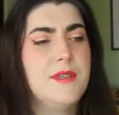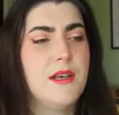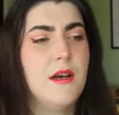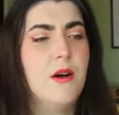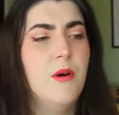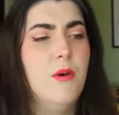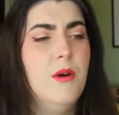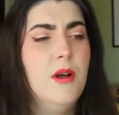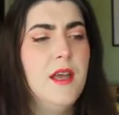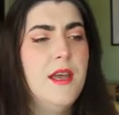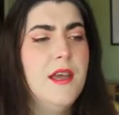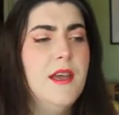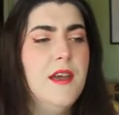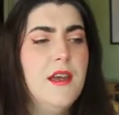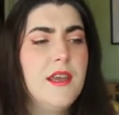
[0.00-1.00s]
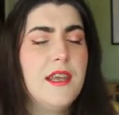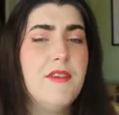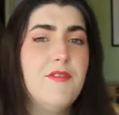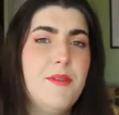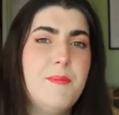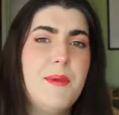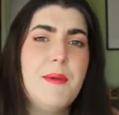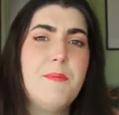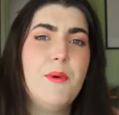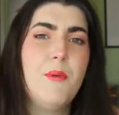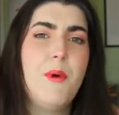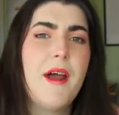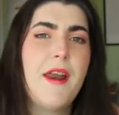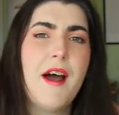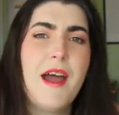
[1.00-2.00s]
So give the people
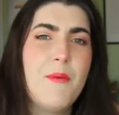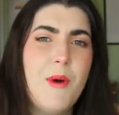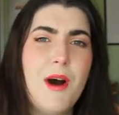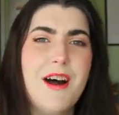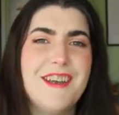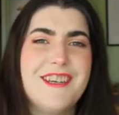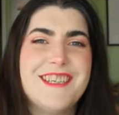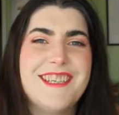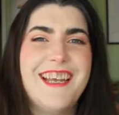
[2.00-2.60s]
what I want.